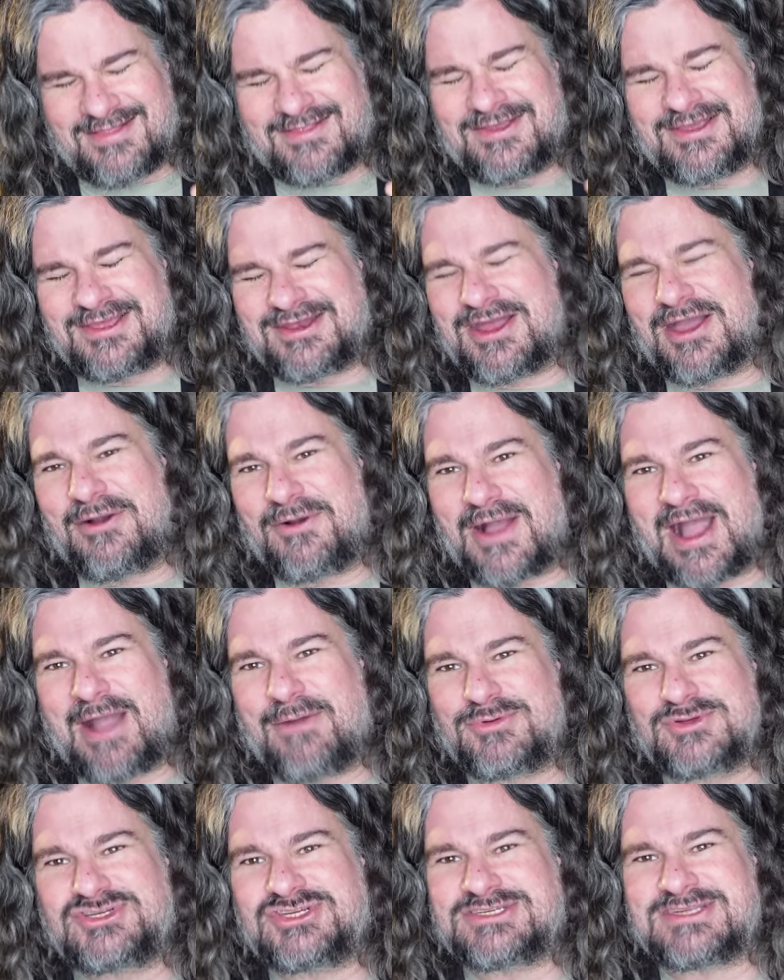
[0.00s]
You know, I
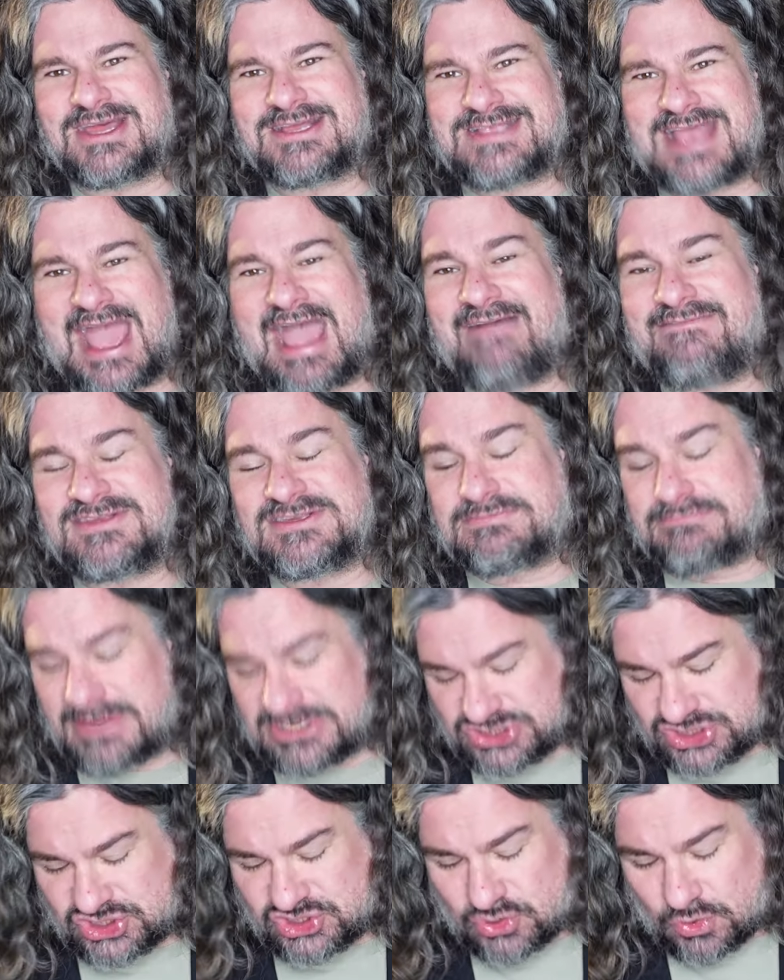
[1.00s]
would just like to have as
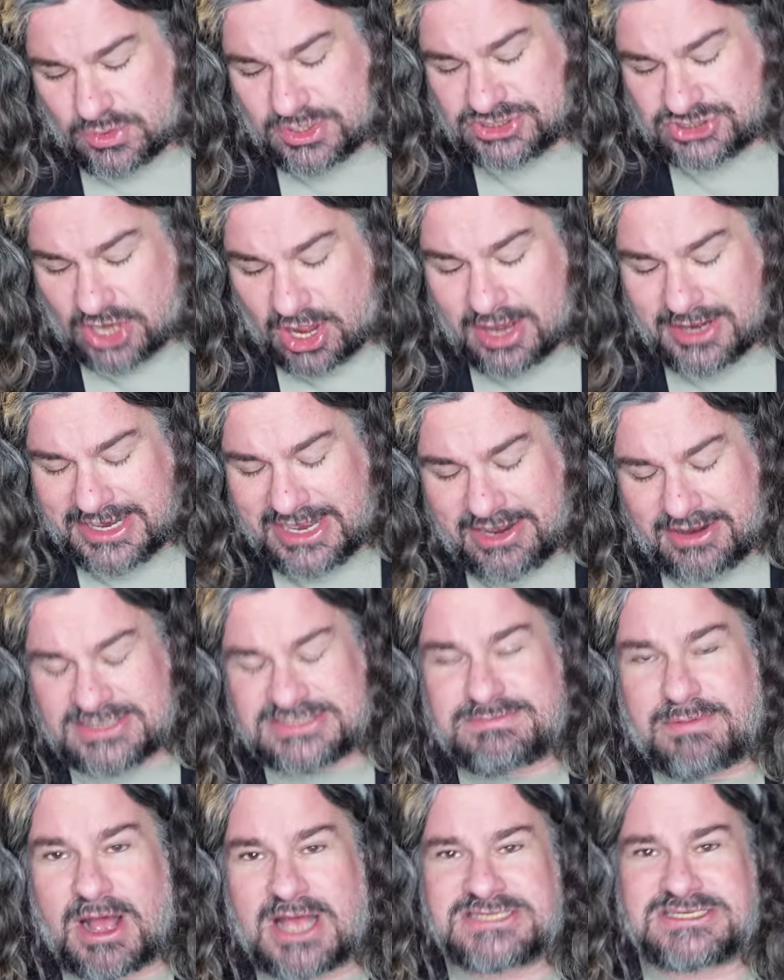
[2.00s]
much storage on here
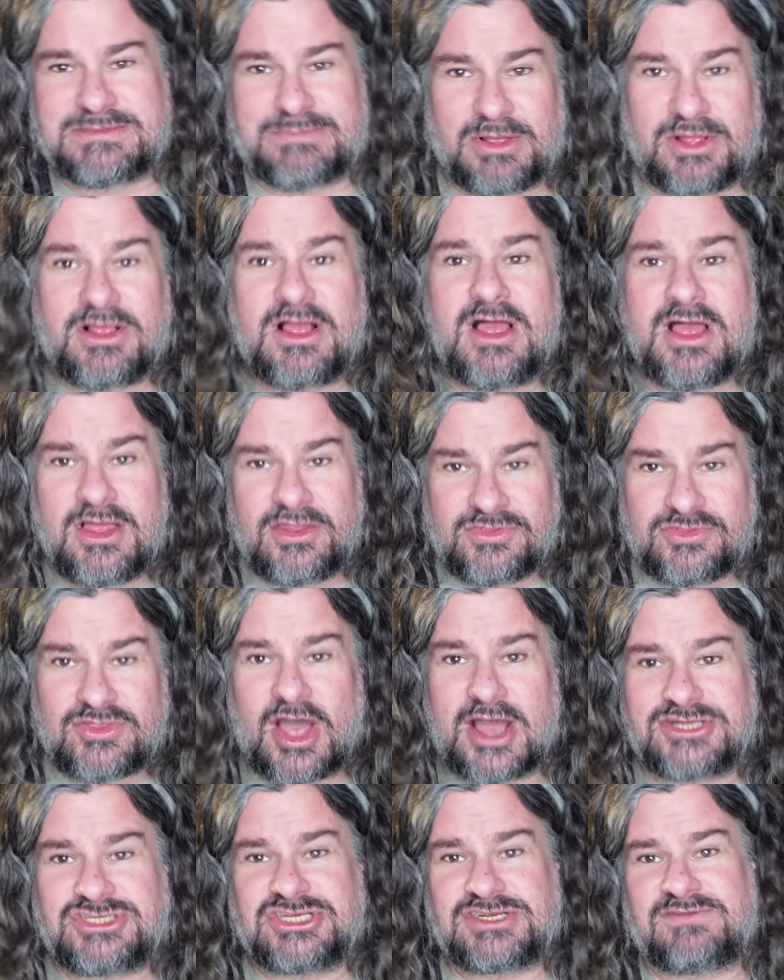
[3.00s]
as possible,
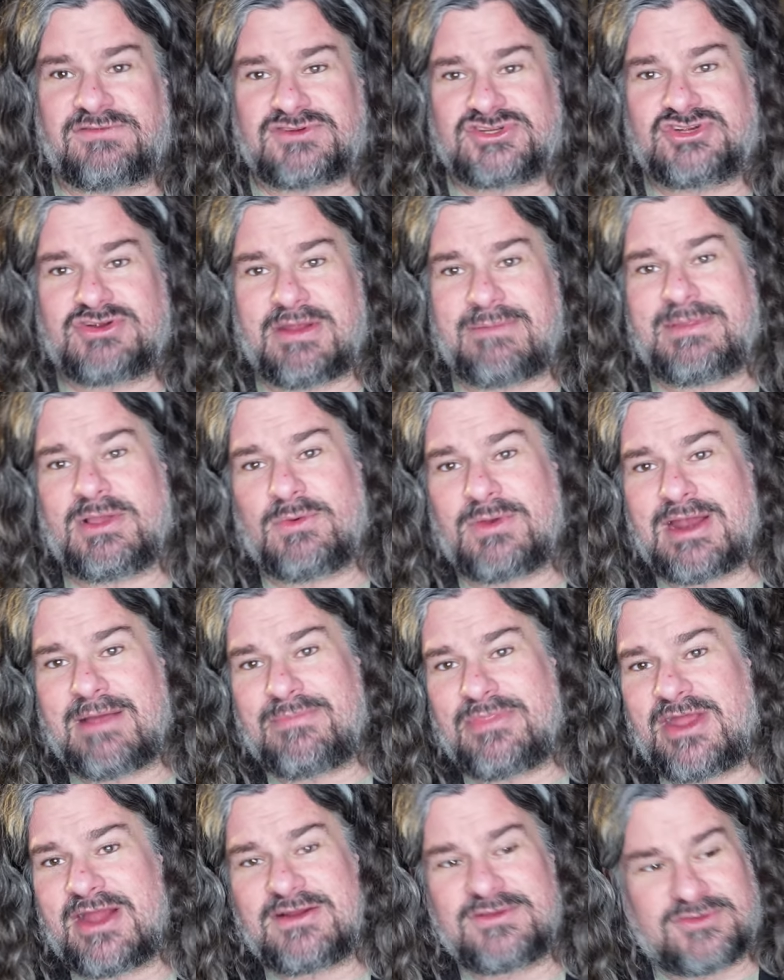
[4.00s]
not just for streaming when
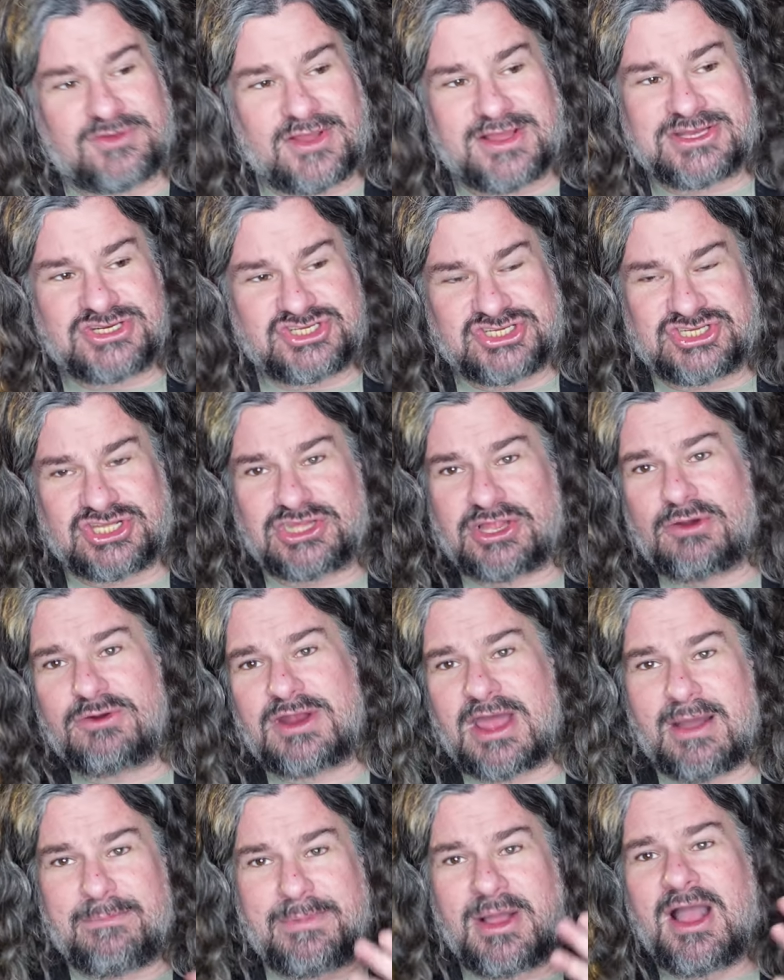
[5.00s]
I'm there, so I can just
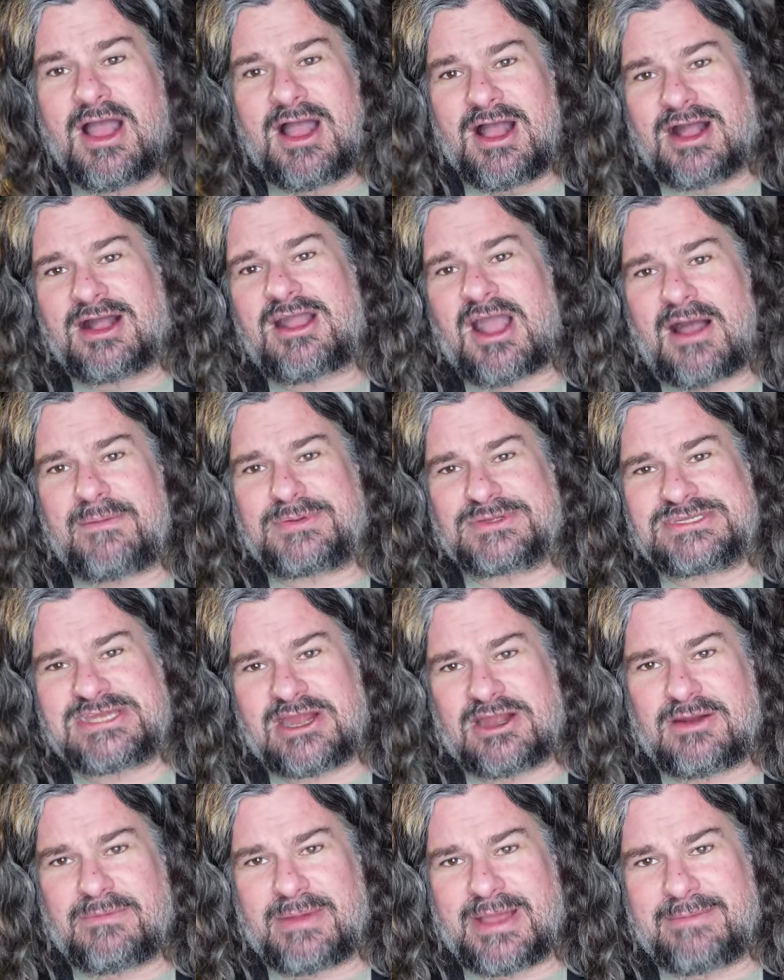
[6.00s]
load up a couple
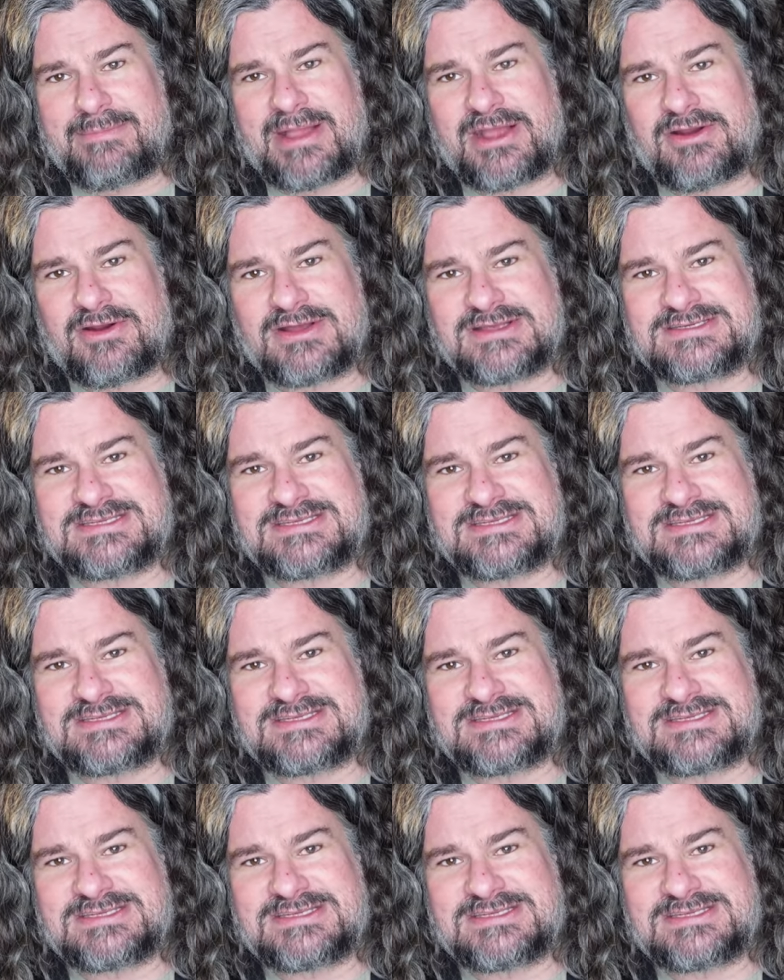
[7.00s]
terabyte micro